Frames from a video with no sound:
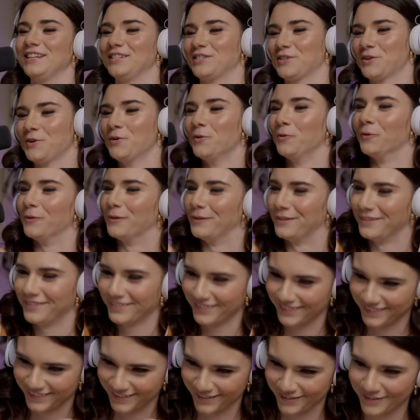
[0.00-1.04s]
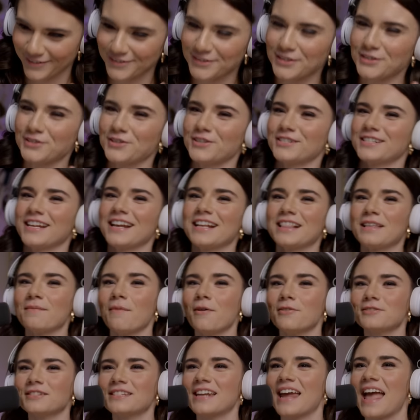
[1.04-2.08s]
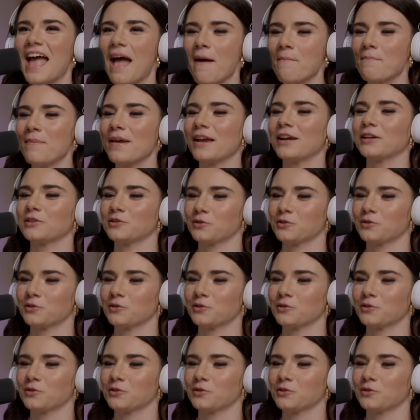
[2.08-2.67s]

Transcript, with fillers: he's cool which is just like the most epic